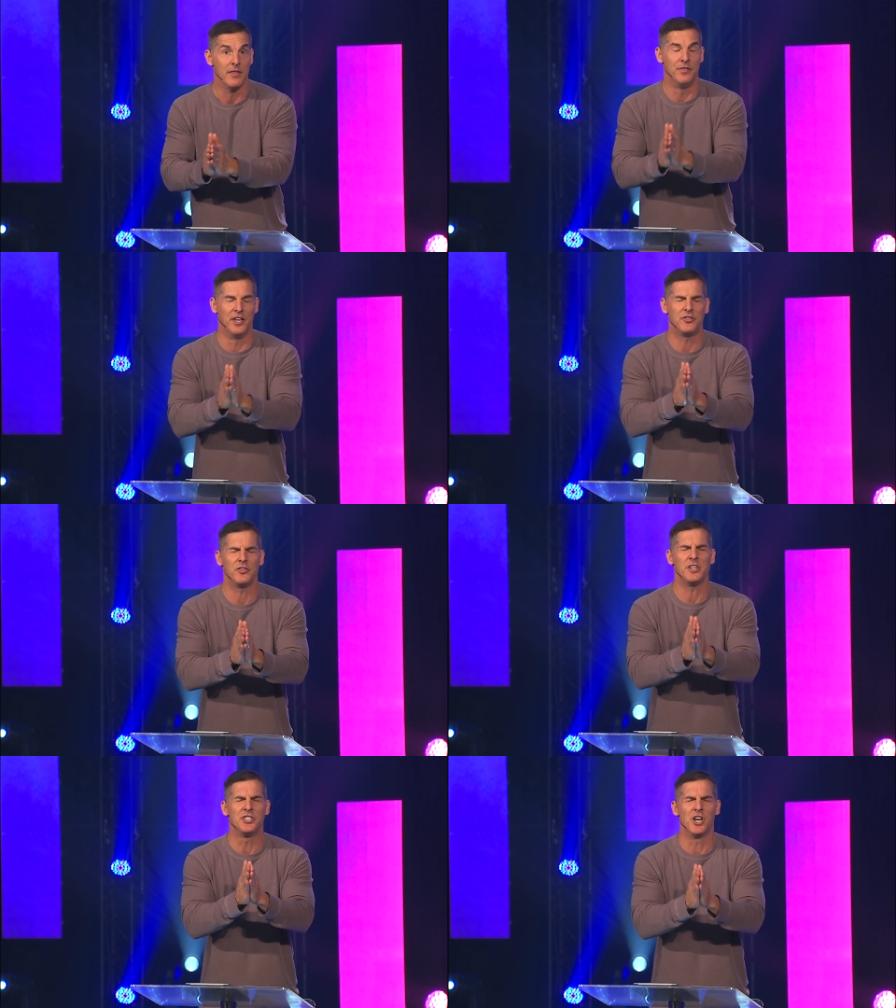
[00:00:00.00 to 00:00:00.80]
This
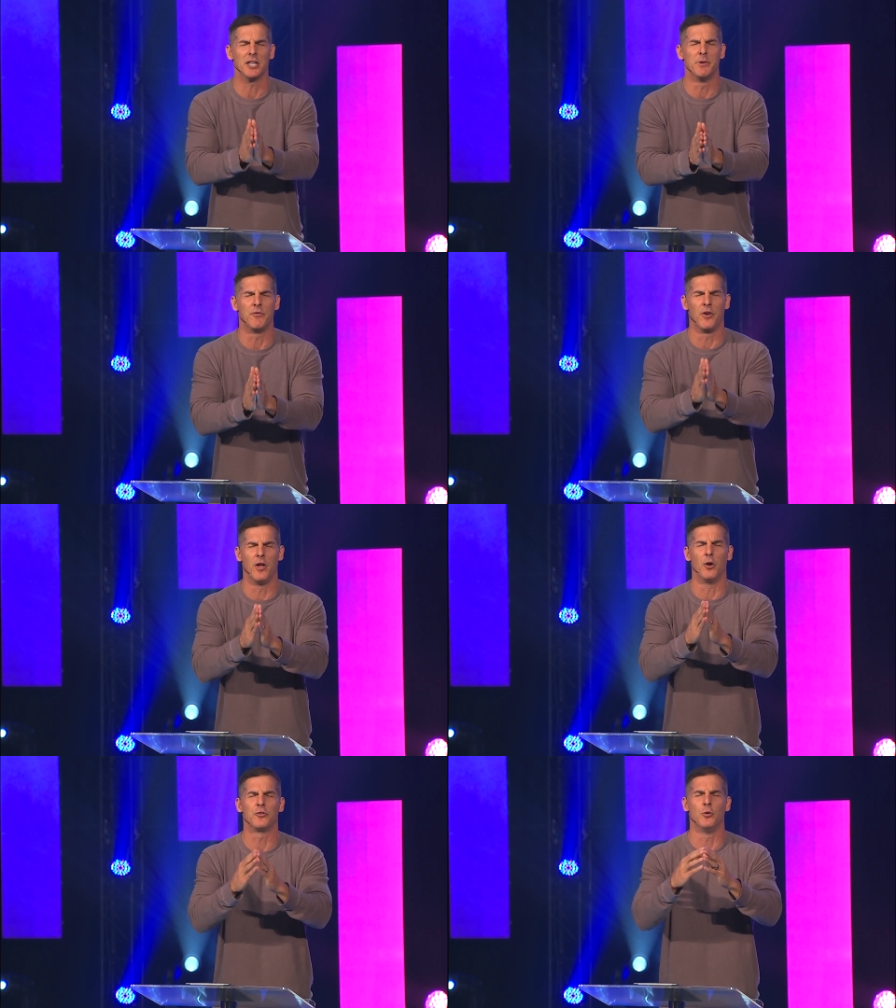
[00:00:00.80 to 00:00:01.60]
is a judgment for
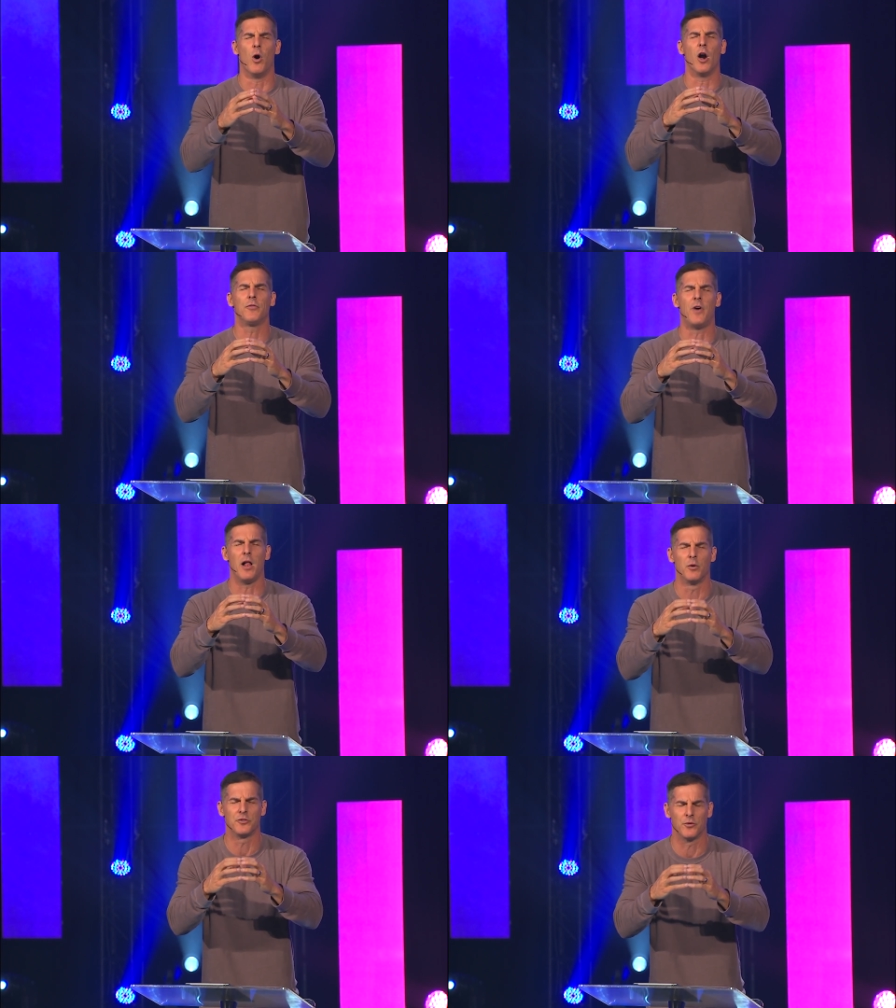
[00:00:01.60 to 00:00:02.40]
those who are
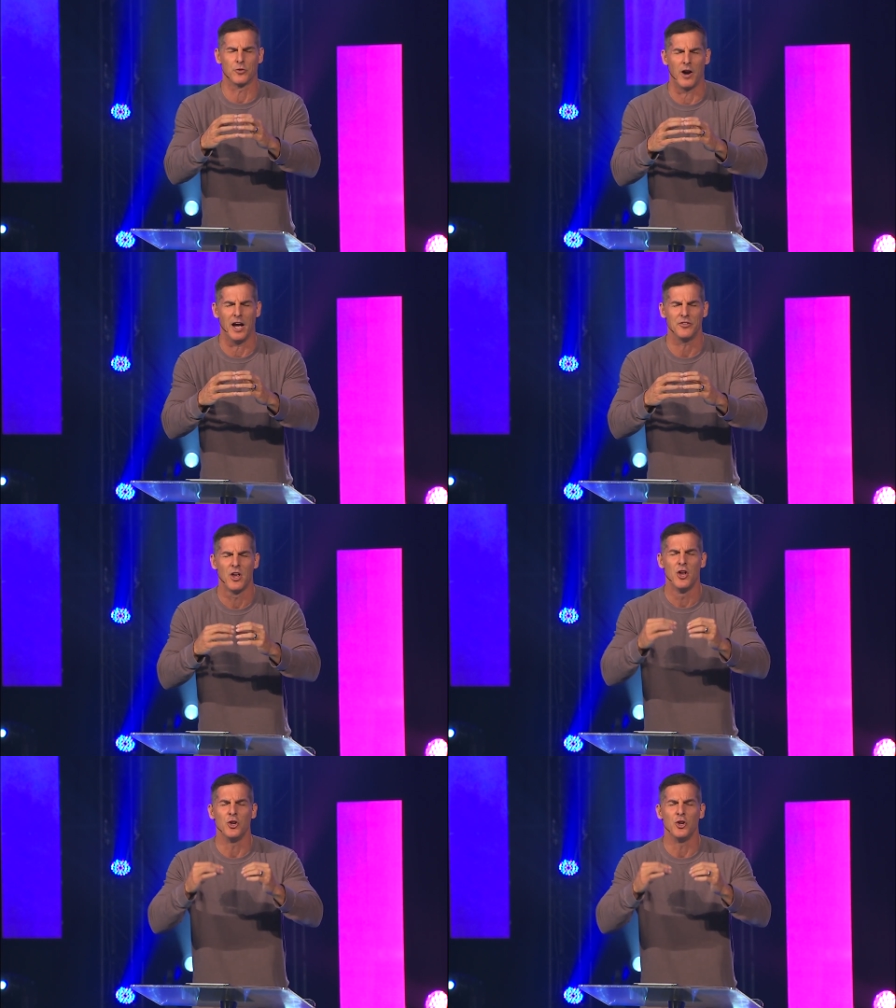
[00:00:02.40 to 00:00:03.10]
followers of Christ.